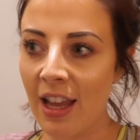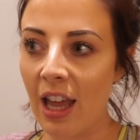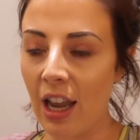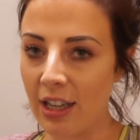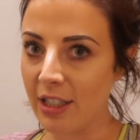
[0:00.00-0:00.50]

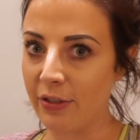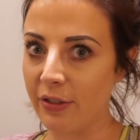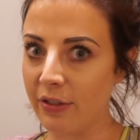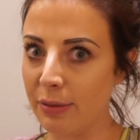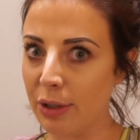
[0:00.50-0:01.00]
Lot different
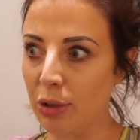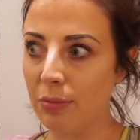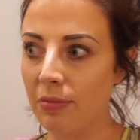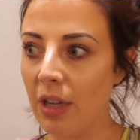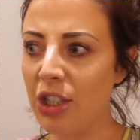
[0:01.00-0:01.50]
from home.
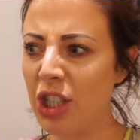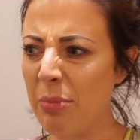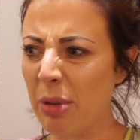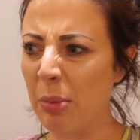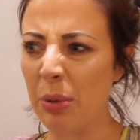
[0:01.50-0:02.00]
Lot
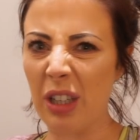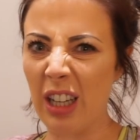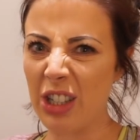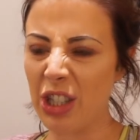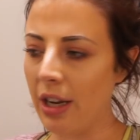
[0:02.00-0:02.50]
cheaper, but a lot
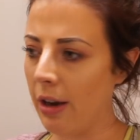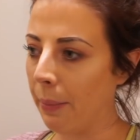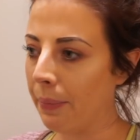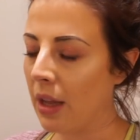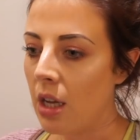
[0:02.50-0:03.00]
shittier.
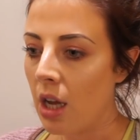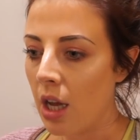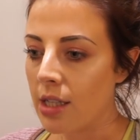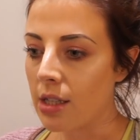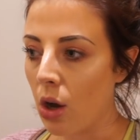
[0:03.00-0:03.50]

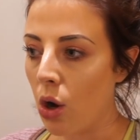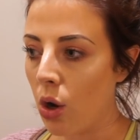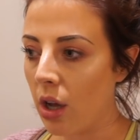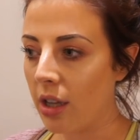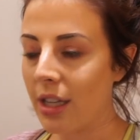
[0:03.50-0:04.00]
So
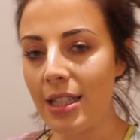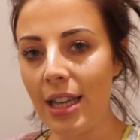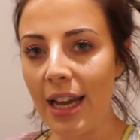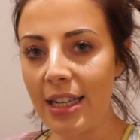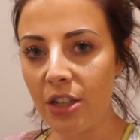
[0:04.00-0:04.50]
that's the
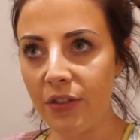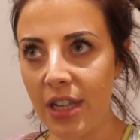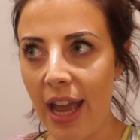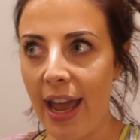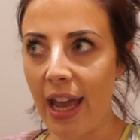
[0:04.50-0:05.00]
end of
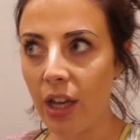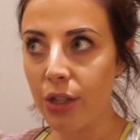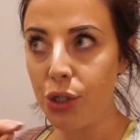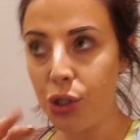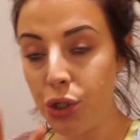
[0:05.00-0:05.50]
day
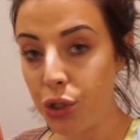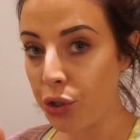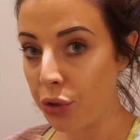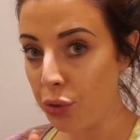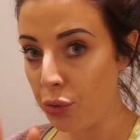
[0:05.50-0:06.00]

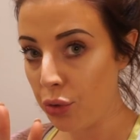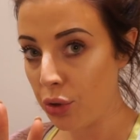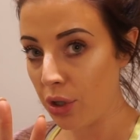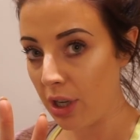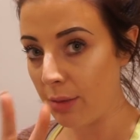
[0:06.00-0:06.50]
2
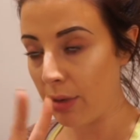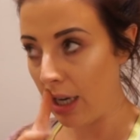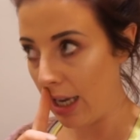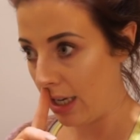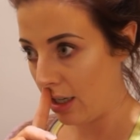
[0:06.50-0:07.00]
in
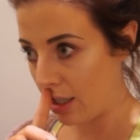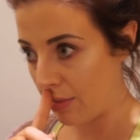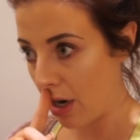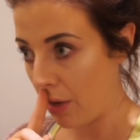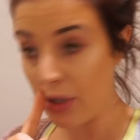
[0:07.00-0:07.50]
Berlin.
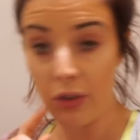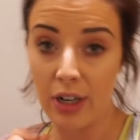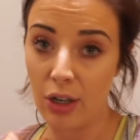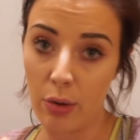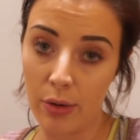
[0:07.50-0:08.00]
Tomorrow we don't really
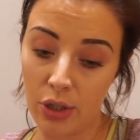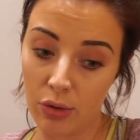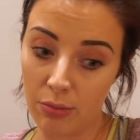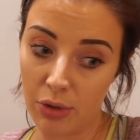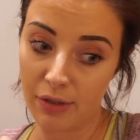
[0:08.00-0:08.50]
know what we're
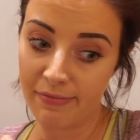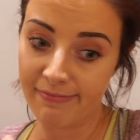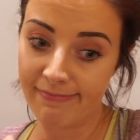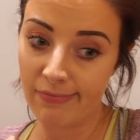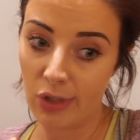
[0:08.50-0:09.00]
doing, but
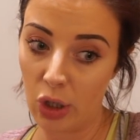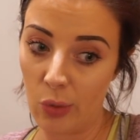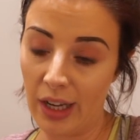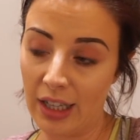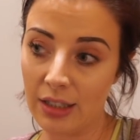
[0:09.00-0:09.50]
we're gonna
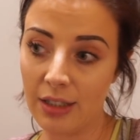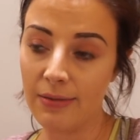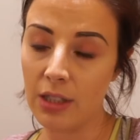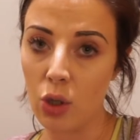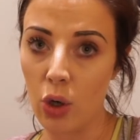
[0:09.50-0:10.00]
wing it.
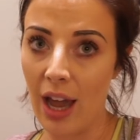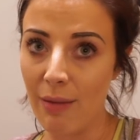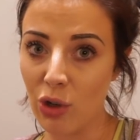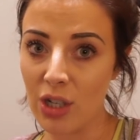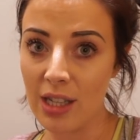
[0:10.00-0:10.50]
So yeah, I'm
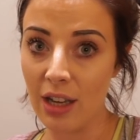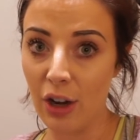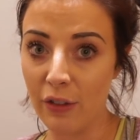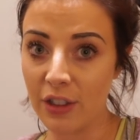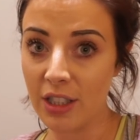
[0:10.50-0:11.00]
gonna sign
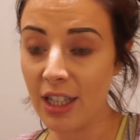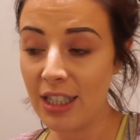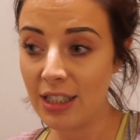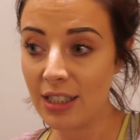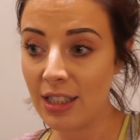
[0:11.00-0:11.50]
off for
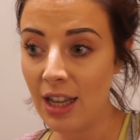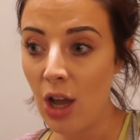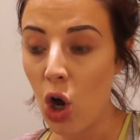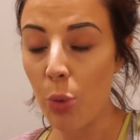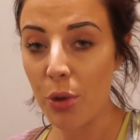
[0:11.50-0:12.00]
tonight.
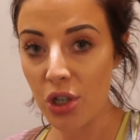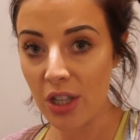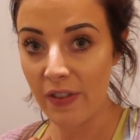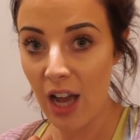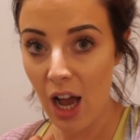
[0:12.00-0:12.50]
Hope you enjoyed
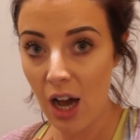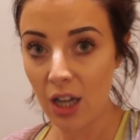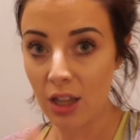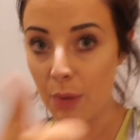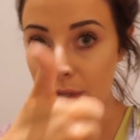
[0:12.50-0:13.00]
the vlog.
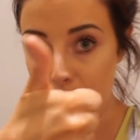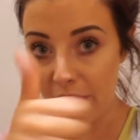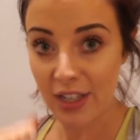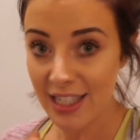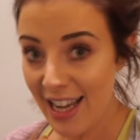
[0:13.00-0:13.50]
Thumbs up if
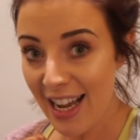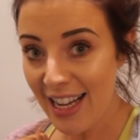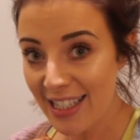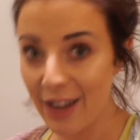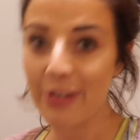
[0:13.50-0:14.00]
you did,
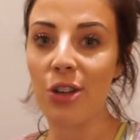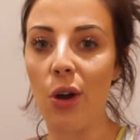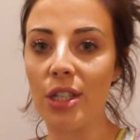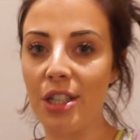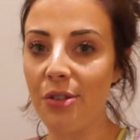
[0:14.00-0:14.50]
and I will
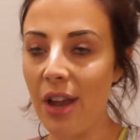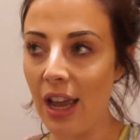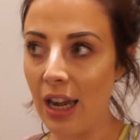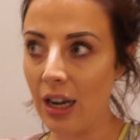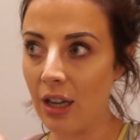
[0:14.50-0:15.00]
talk to you
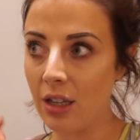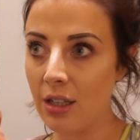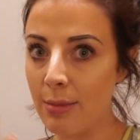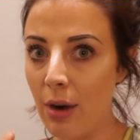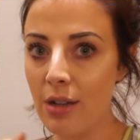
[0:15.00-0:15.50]
in
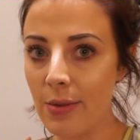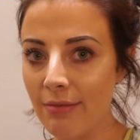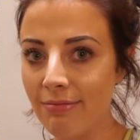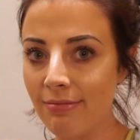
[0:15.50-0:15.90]
tomorrow's one.